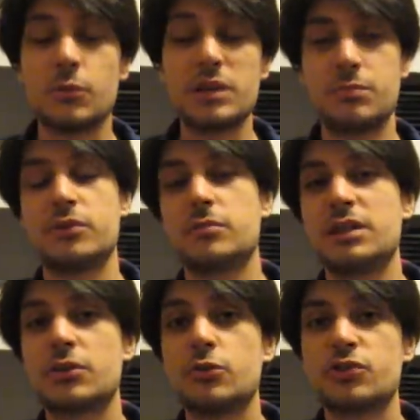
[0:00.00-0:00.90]
White Pearl
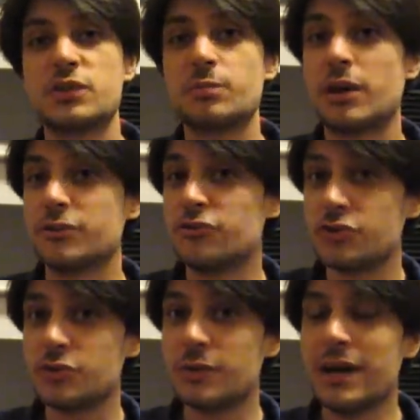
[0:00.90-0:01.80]
Black Oceans Part
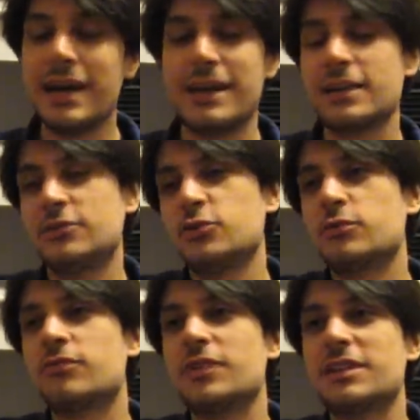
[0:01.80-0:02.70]
2, and I
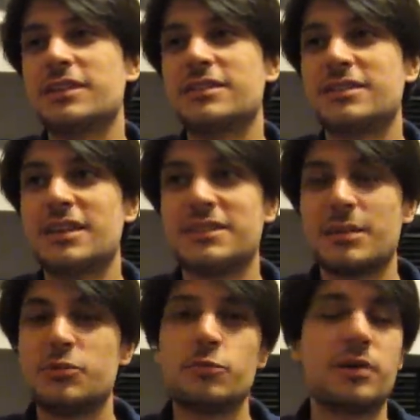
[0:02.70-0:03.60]
don't think it stands
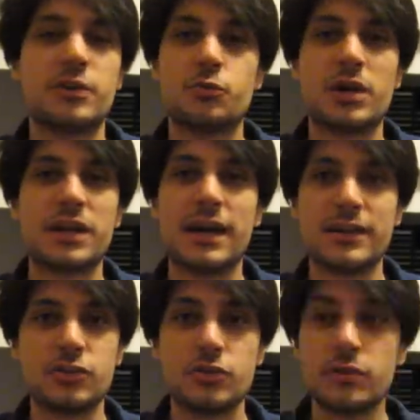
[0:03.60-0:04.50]
up to Part 1
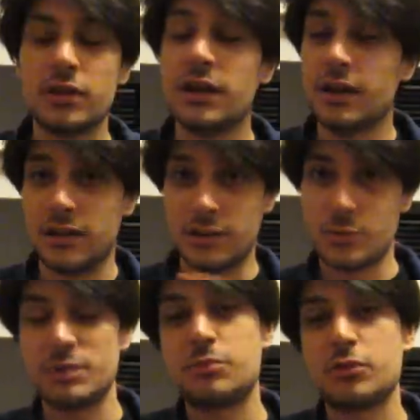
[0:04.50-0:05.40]
at all.
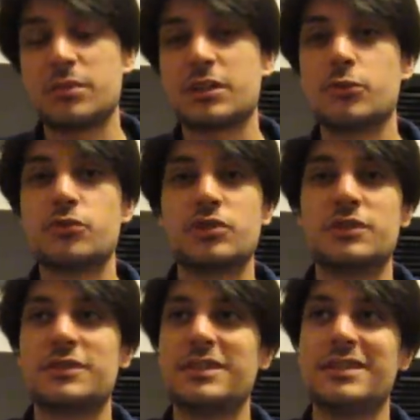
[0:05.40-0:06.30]
White Pearl Black Ocean
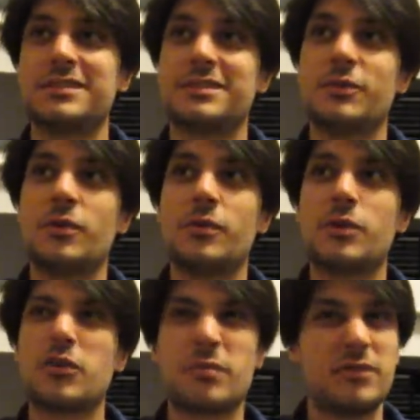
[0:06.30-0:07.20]
is
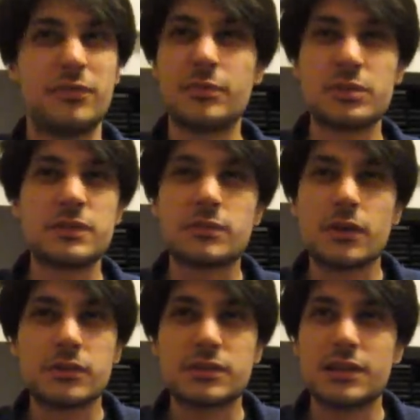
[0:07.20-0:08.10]
one of my favorite
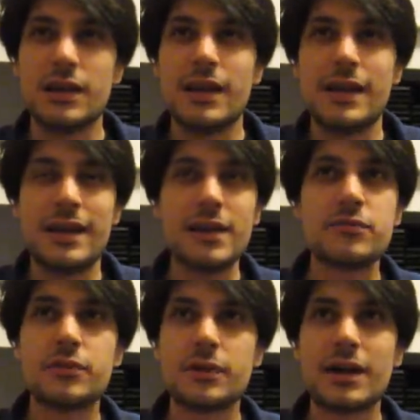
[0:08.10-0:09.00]
songs
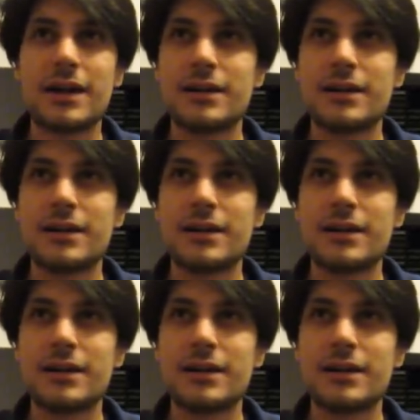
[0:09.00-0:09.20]
ever.